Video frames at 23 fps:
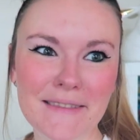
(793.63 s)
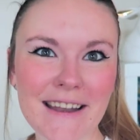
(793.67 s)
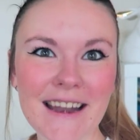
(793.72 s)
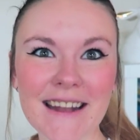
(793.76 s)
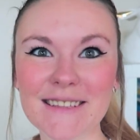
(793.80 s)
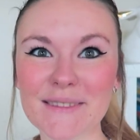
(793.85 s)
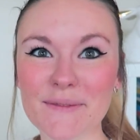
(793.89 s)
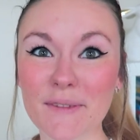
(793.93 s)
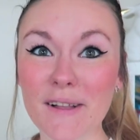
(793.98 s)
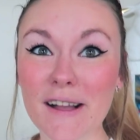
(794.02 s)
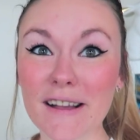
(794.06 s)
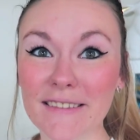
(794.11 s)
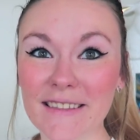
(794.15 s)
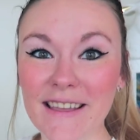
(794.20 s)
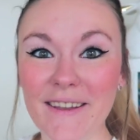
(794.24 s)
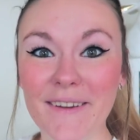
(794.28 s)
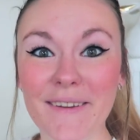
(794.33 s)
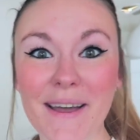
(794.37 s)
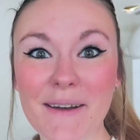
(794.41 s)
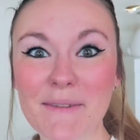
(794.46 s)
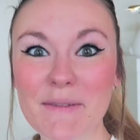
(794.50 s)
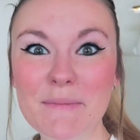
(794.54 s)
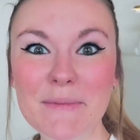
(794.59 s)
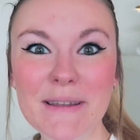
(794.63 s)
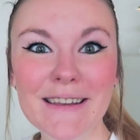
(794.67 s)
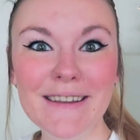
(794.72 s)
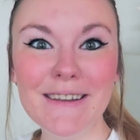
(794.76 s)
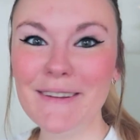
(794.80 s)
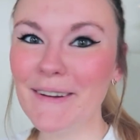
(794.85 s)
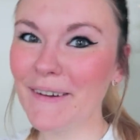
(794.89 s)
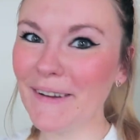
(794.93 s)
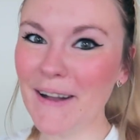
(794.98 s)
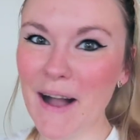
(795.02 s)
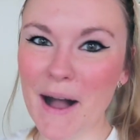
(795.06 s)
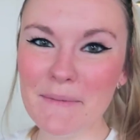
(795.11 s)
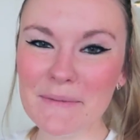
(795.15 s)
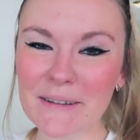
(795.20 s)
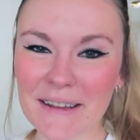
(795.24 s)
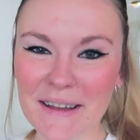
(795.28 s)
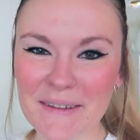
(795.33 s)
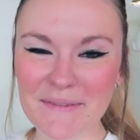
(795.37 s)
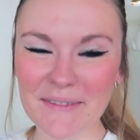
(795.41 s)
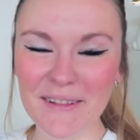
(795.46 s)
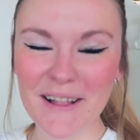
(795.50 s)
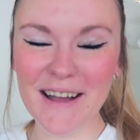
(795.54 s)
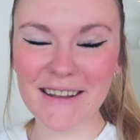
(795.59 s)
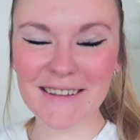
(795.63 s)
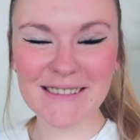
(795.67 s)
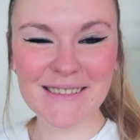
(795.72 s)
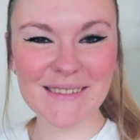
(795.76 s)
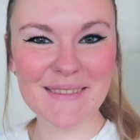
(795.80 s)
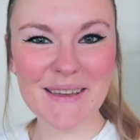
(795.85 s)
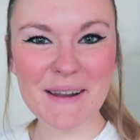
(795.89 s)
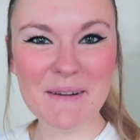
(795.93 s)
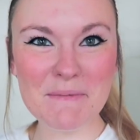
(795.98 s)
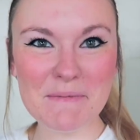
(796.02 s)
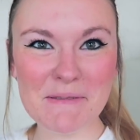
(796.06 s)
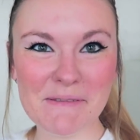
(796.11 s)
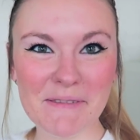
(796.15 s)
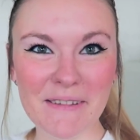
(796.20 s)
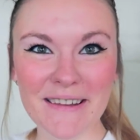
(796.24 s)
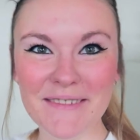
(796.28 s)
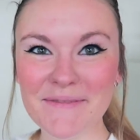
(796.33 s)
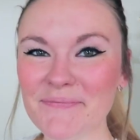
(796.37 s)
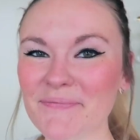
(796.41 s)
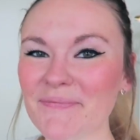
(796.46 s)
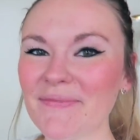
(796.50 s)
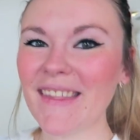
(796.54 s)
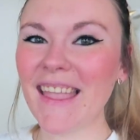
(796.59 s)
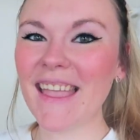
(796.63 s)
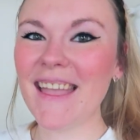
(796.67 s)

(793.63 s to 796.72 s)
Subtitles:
The next vlog that you'll get will be a New York Comic Con vlog, so that'll be fun.